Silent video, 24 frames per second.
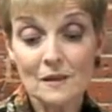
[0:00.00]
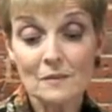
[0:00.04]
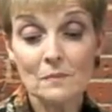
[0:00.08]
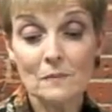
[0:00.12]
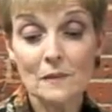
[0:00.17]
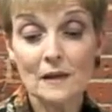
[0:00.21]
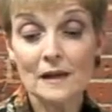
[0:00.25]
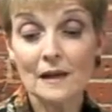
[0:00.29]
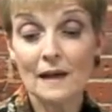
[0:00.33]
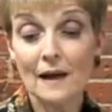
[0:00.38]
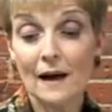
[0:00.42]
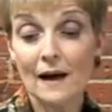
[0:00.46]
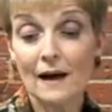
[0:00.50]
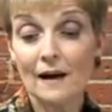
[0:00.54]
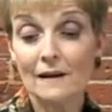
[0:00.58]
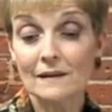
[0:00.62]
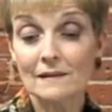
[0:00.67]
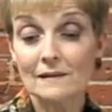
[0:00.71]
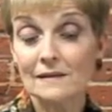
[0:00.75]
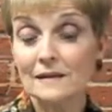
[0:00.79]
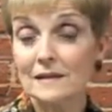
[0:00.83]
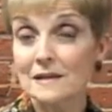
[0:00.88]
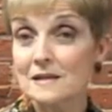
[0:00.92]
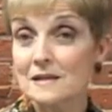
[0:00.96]
Big
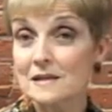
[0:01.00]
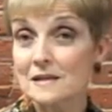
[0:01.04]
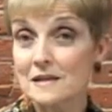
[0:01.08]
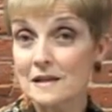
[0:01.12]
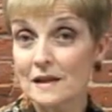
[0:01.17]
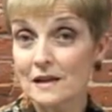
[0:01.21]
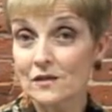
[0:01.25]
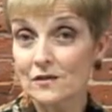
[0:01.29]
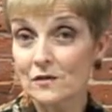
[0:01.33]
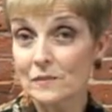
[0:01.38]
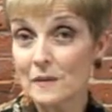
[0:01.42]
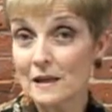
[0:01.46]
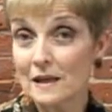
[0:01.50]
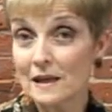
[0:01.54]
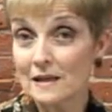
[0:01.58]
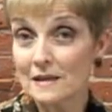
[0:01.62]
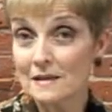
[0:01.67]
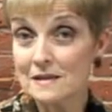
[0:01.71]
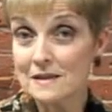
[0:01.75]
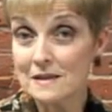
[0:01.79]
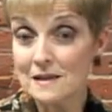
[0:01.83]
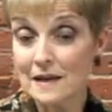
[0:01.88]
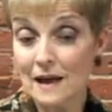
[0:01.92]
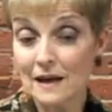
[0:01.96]
Al, instead of being
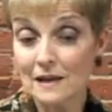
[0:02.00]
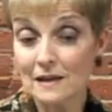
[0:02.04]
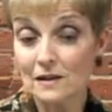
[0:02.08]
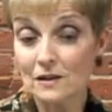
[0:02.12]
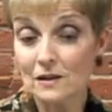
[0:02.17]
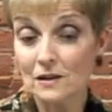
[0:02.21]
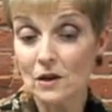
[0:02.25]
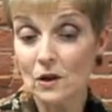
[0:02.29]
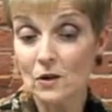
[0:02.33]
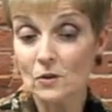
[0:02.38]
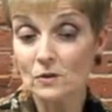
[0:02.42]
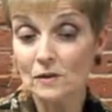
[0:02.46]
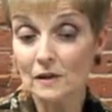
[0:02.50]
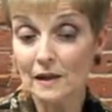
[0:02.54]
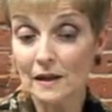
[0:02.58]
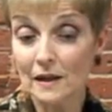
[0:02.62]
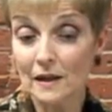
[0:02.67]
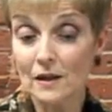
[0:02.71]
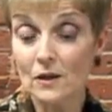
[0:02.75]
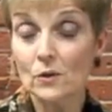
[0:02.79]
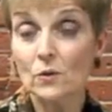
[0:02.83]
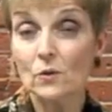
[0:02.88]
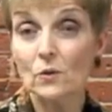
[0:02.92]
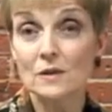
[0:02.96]
sad and
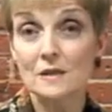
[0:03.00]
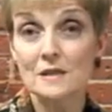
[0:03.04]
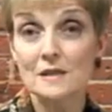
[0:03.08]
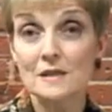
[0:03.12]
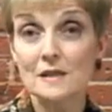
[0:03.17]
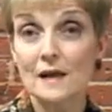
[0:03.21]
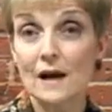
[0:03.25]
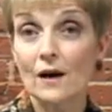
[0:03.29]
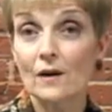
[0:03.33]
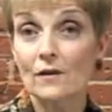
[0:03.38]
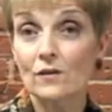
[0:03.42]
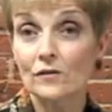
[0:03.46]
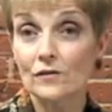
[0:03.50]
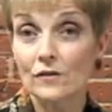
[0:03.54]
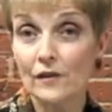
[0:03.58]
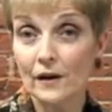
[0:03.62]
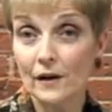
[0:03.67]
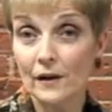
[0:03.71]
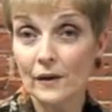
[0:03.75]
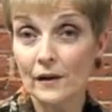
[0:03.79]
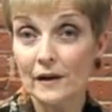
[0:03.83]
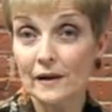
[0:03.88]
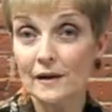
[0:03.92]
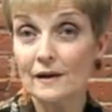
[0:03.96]
lonely, was now
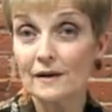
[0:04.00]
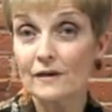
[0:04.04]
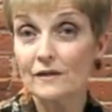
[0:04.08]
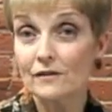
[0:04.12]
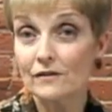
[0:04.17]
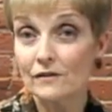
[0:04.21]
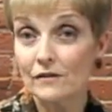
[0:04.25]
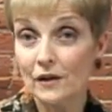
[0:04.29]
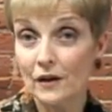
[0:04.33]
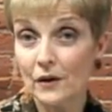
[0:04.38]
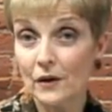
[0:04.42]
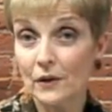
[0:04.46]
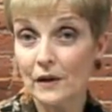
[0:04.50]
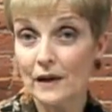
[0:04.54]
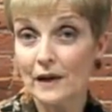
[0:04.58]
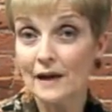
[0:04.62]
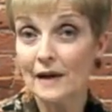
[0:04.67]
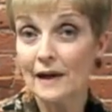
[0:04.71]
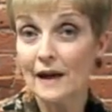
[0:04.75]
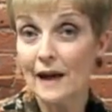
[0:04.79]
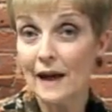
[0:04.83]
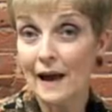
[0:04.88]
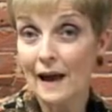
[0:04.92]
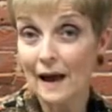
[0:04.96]
very, very
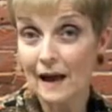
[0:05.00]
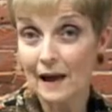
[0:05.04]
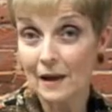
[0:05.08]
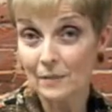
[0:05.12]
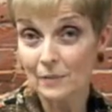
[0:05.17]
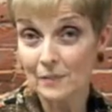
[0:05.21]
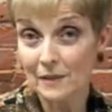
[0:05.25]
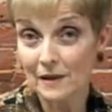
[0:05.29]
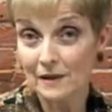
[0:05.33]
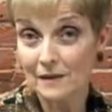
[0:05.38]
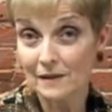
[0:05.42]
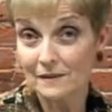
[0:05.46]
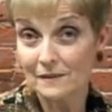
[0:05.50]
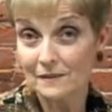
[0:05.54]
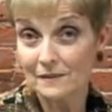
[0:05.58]
happy.